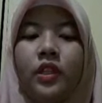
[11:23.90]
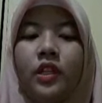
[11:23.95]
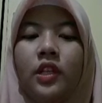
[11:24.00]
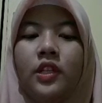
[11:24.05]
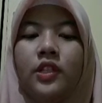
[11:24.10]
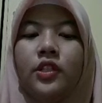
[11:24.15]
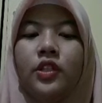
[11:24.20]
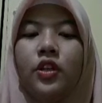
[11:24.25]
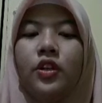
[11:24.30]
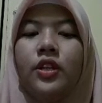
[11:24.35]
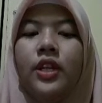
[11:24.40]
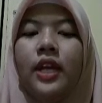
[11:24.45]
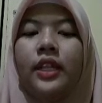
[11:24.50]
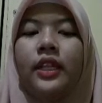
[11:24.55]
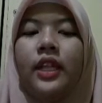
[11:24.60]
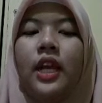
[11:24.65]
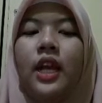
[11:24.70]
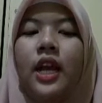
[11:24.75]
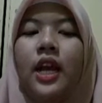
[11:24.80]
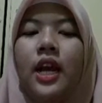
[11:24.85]
so that
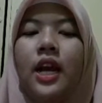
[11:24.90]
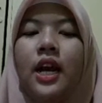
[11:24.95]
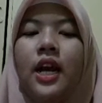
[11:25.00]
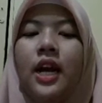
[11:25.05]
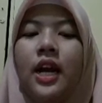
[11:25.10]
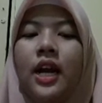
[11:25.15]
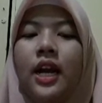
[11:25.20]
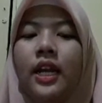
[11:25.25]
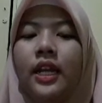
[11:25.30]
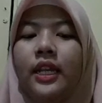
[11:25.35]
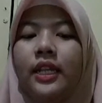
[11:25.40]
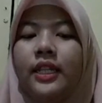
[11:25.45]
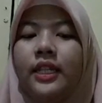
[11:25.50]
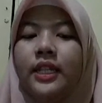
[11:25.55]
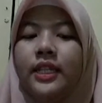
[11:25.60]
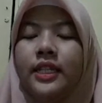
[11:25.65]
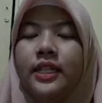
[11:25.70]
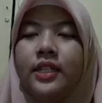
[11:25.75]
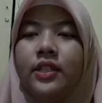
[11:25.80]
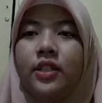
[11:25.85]
in
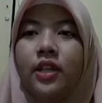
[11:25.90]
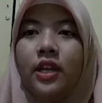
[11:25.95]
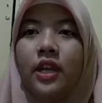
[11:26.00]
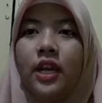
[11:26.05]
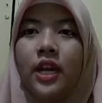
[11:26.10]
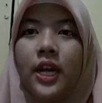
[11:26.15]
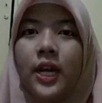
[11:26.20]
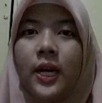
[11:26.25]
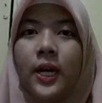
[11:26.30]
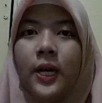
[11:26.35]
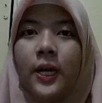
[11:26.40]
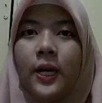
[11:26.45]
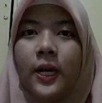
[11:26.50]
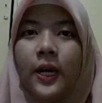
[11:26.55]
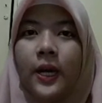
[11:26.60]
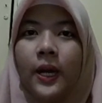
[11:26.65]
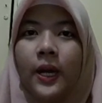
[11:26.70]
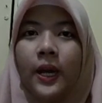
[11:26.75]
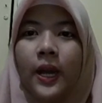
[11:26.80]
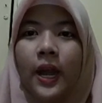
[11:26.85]
these
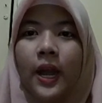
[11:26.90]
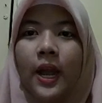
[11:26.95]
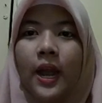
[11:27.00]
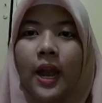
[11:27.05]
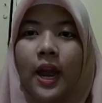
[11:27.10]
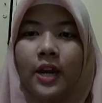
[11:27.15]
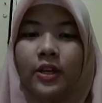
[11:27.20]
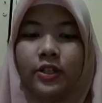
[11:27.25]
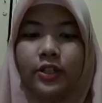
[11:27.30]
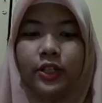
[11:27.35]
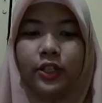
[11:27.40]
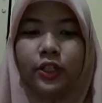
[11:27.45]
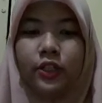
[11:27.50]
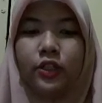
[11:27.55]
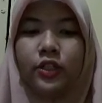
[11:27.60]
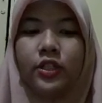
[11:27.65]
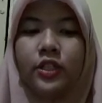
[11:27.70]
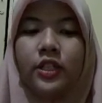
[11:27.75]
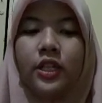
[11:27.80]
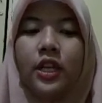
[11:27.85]

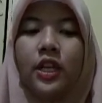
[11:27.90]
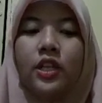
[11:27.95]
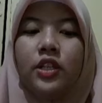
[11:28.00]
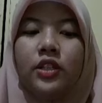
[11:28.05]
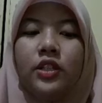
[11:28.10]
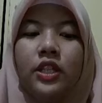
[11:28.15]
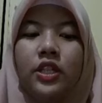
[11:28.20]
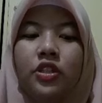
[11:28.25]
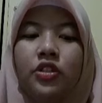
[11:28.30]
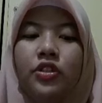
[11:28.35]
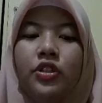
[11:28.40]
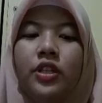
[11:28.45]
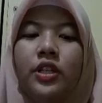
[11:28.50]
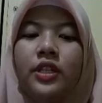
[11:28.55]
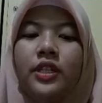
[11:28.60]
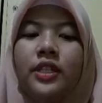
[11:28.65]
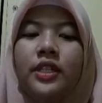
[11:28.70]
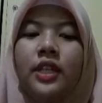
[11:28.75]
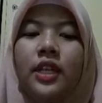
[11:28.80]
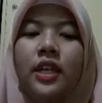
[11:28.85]
articles
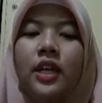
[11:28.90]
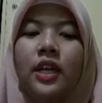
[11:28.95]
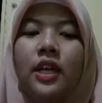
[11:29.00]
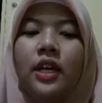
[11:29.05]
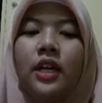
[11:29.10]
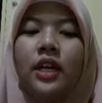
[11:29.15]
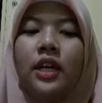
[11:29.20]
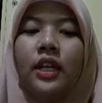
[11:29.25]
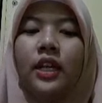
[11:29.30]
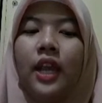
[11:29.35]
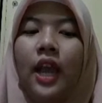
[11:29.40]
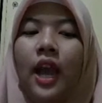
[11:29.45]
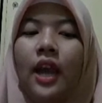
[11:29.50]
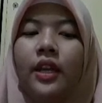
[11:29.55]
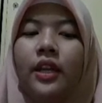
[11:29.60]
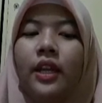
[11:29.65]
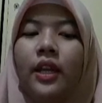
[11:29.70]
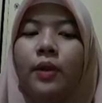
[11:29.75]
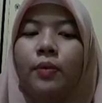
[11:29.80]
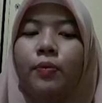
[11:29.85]
teachers
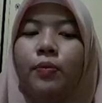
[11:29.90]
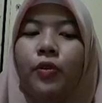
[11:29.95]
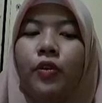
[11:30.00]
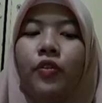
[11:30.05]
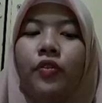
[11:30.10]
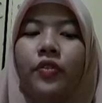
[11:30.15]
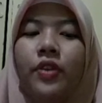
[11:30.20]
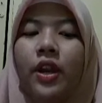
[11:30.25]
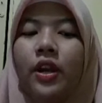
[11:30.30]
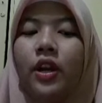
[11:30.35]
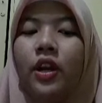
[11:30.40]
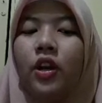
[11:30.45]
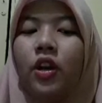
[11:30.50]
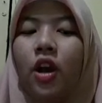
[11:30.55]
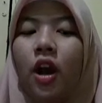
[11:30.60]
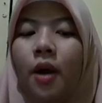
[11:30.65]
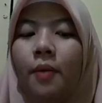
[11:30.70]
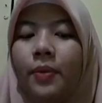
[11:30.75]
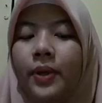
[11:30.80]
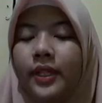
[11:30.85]
can improve their
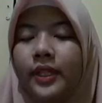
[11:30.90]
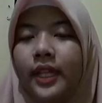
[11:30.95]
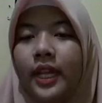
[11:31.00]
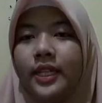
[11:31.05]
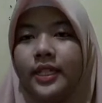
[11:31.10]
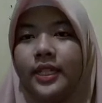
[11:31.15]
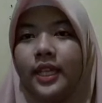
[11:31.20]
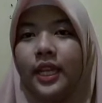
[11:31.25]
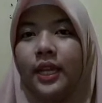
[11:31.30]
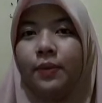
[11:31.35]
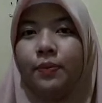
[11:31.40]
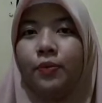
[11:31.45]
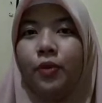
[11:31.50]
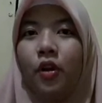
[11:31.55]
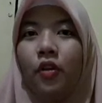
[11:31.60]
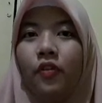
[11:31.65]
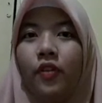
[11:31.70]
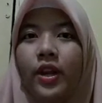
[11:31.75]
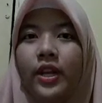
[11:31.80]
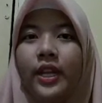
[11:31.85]
competence in
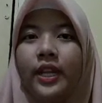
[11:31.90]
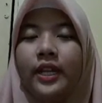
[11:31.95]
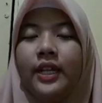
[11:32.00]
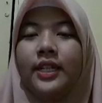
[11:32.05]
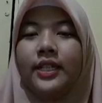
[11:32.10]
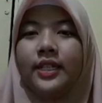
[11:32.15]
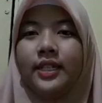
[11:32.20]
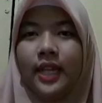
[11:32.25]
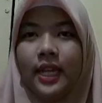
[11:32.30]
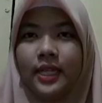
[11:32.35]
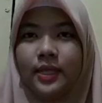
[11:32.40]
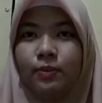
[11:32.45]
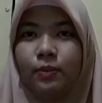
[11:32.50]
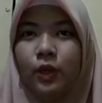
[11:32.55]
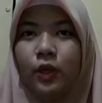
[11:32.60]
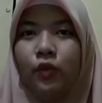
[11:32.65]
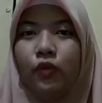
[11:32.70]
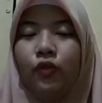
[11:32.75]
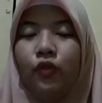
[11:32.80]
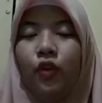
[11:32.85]
providing
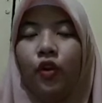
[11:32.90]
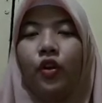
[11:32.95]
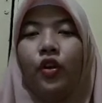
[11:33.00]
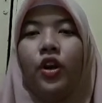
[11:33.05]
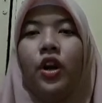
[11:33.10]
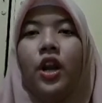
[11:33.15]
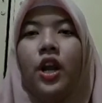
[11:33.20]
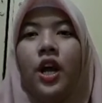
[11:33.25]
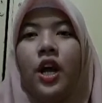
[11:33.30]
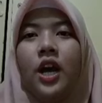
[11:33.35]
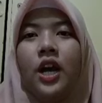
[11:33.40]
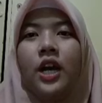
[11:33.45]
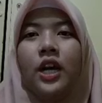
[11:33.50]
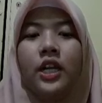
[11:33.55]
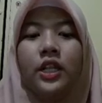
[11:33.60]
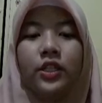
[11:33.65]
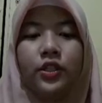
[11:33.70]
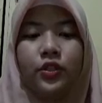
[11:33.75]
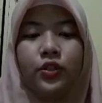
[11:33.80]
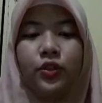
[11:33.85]
assessment for
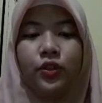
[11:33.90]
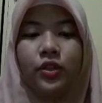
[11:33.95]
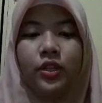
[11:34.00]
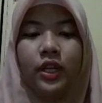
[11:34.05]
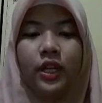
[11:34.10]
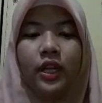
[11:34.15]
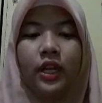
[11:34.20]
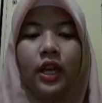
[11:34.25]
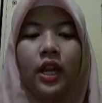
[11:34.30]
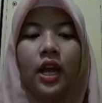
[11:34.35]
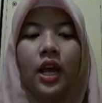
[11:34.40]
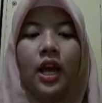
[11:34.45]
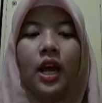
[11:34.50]
a student.